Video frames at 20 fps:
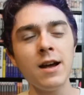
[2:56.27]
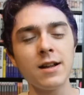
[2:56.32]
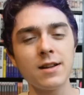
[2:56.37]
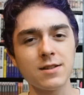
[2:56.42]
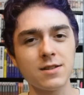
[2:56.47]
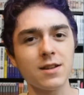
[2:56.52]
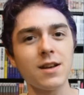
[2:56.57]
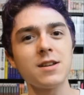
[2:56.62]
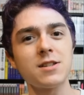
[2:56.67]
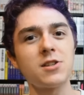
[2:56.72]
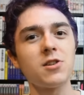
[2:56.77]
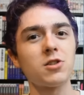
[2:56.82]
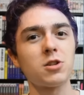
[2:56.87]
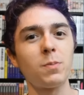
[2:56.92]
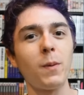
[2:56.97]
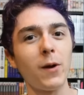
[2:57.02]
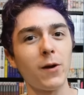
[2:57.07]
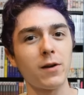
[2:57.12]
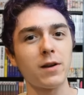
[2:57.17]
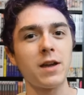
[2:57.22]
The Celestial
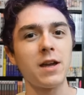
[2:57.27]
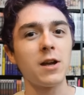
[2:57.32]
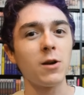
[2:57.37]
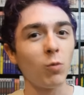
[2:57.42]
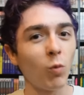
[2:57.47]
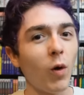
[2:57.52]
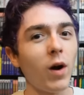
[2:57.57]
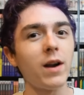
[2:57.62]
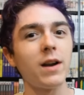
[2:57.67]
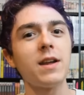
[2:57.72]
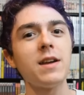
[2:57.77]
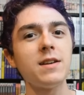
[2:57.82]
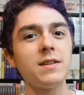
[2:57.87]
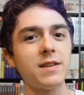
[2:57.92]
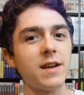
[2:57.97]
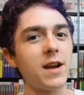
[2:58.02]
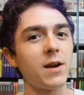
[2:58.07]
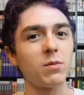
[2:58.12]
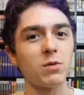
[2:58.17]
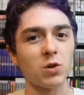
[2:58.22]
Spirit King, what he
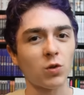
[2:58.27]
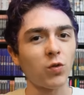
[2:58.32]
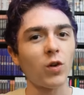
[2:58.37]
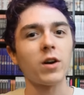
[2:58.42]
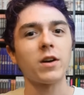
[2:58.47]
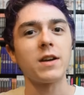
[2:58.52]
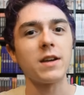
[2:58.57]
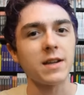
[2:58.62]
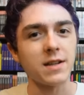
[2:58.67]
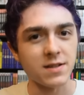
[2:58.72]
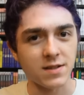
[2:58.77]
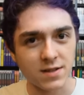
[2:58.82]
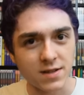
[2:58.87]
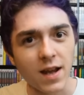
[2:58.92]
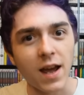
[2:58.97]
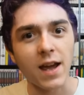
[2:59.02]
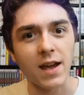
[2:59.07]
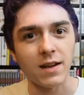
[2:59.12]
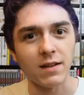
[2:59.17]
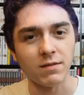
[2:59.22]
did was fucking
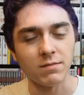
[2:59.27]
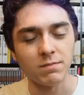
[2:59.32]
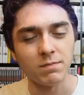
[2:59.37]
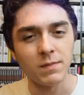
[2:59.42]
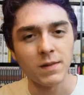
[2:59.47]
insane.